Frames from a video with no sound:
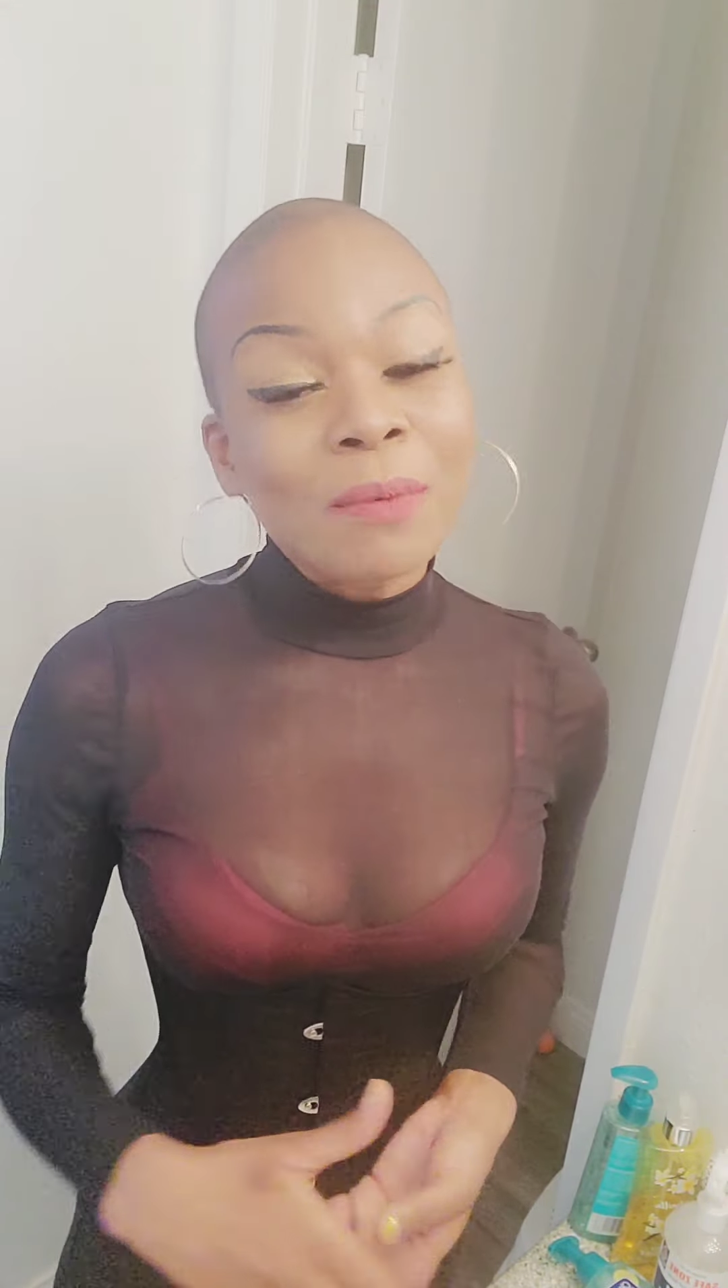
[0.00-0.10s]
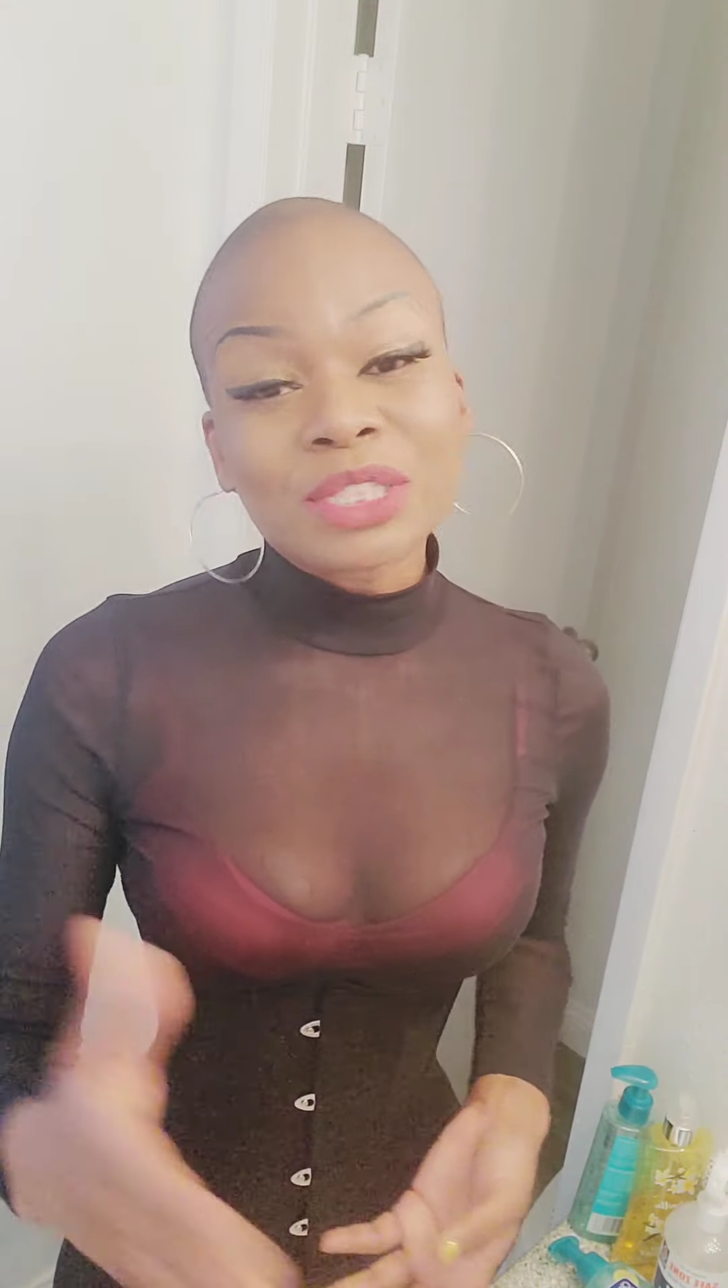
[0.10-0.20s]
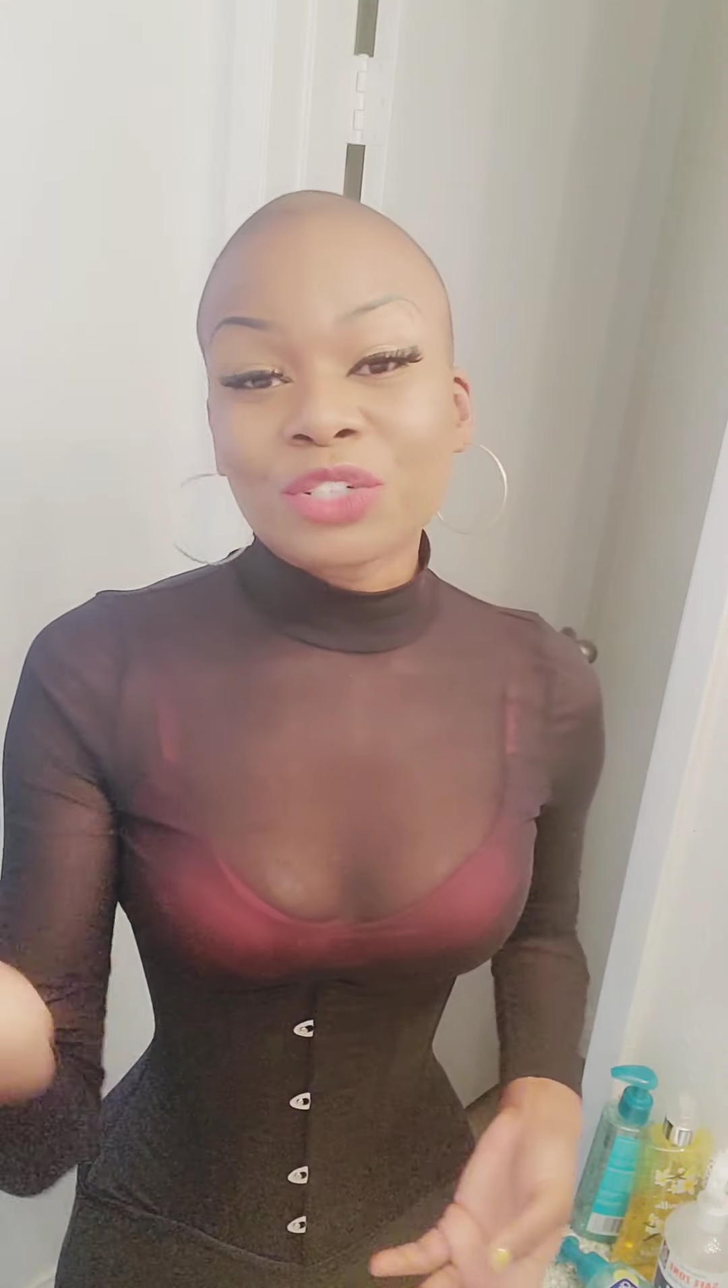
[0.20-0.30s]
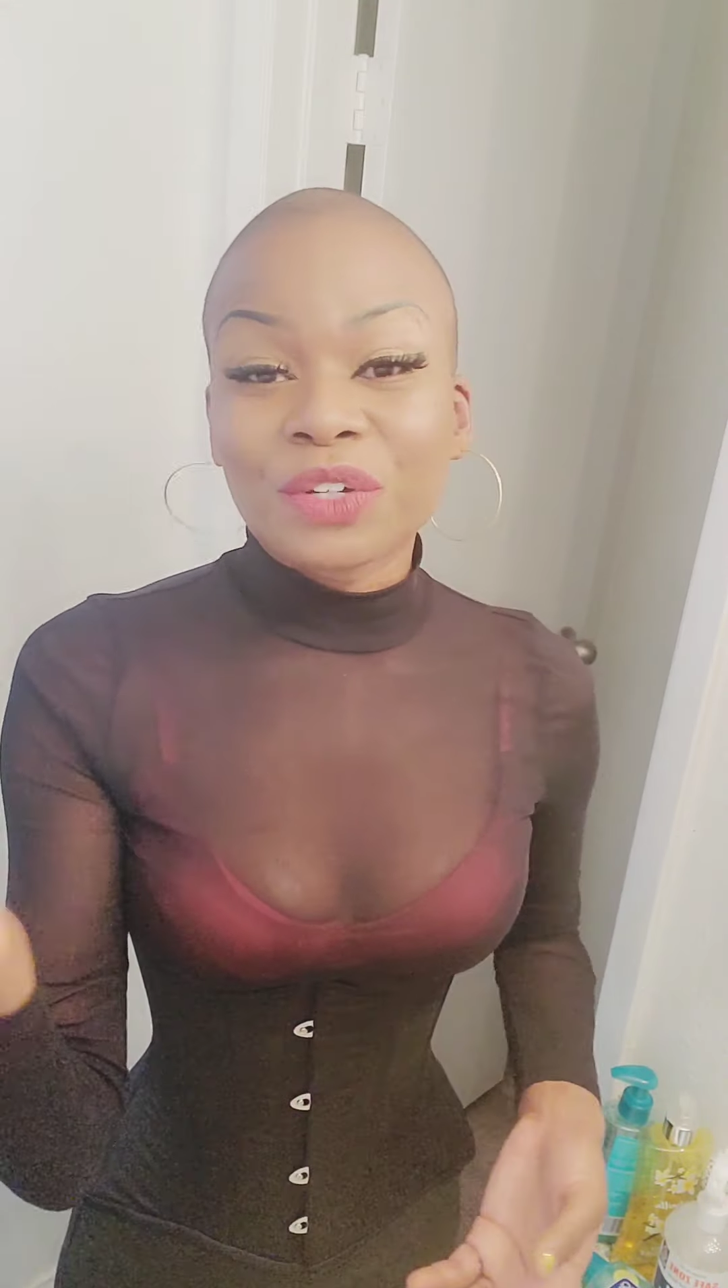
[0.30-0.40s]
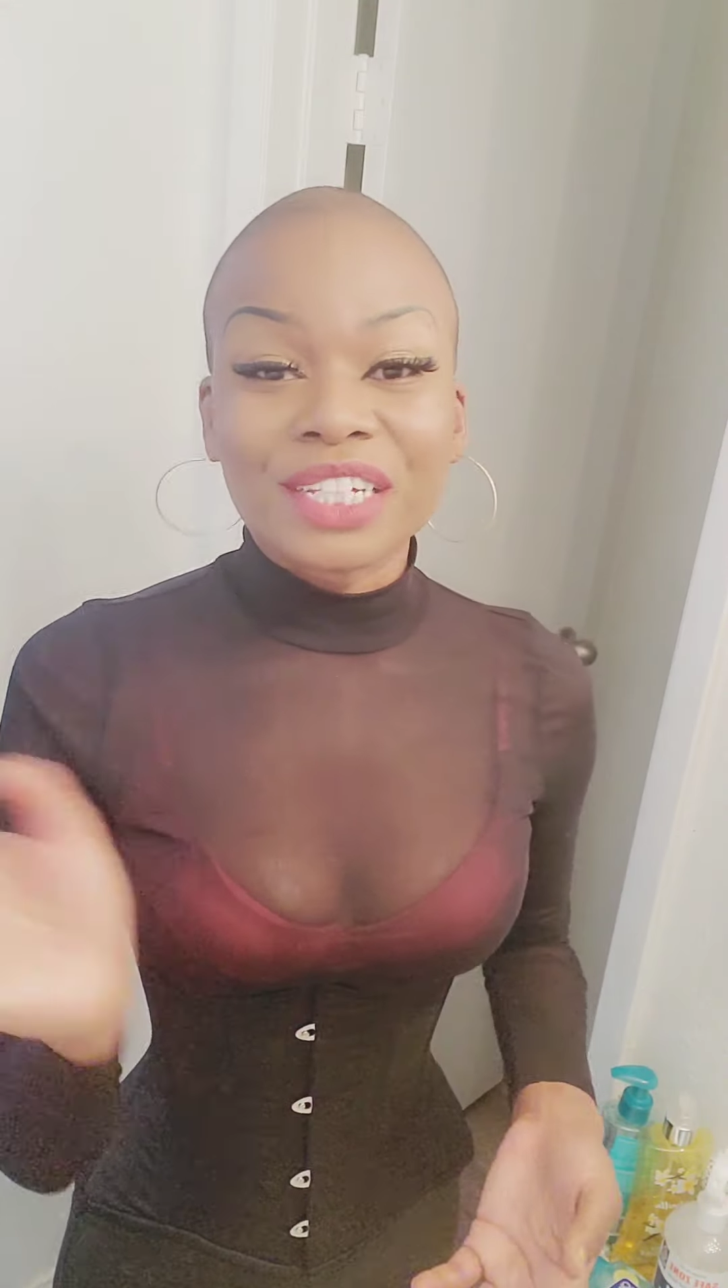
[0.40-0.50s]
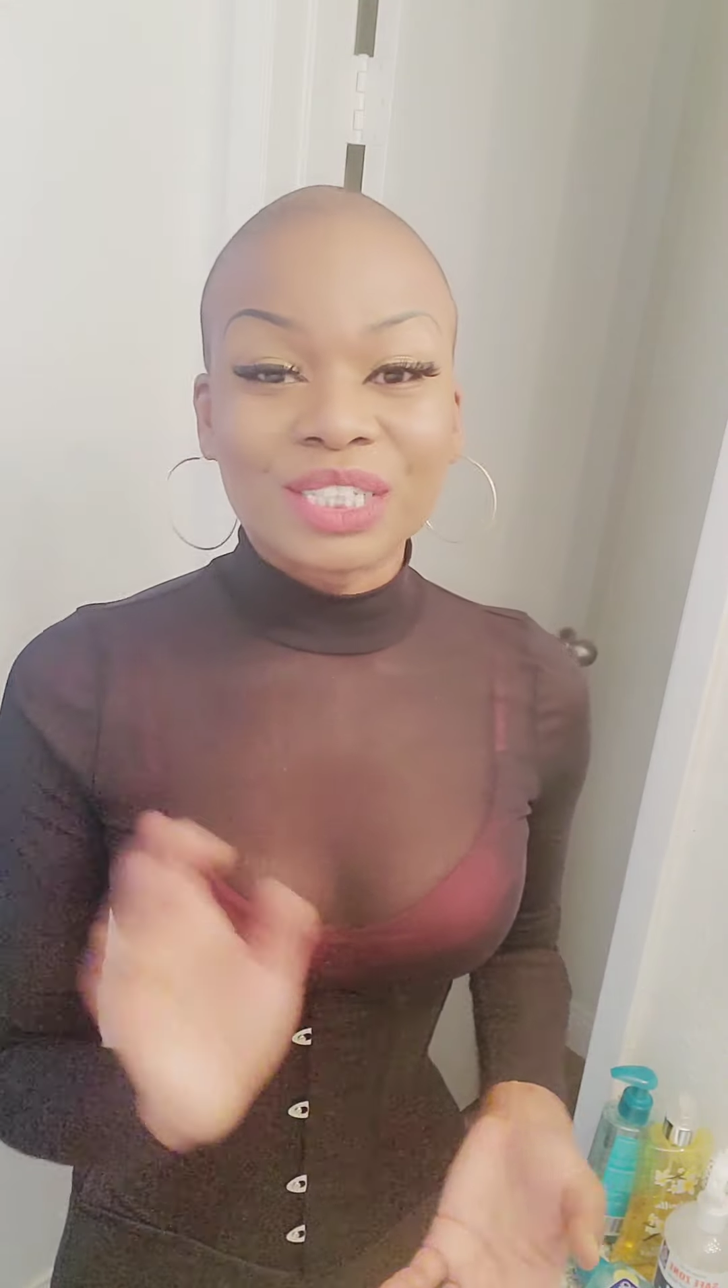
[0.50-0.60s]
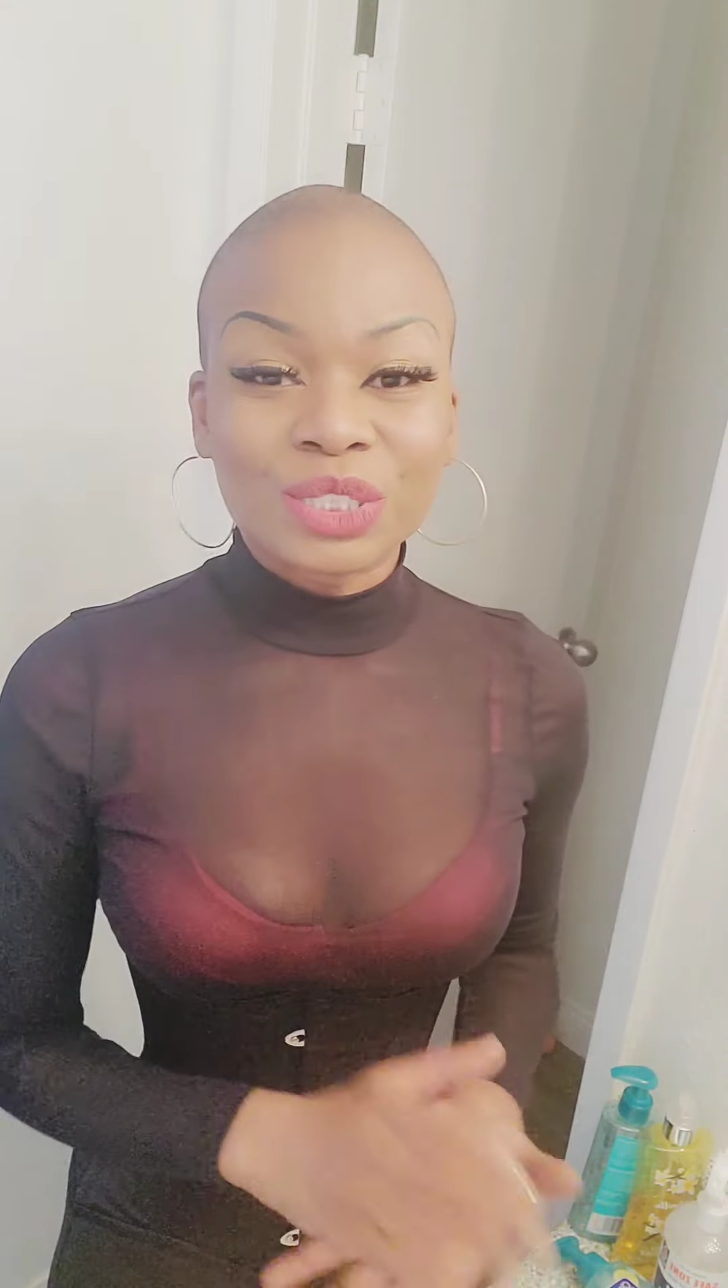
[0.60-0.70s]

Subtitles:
was a crazy